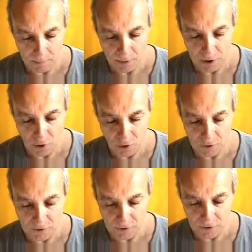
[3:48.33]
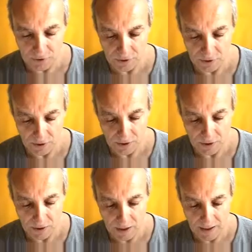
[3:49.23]
because,
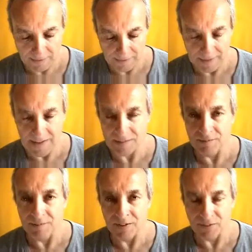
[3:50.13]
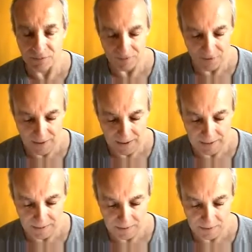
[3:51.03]
as it says in verse
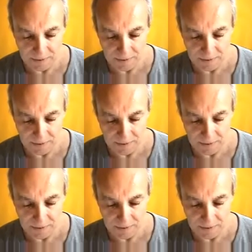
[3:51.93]
58,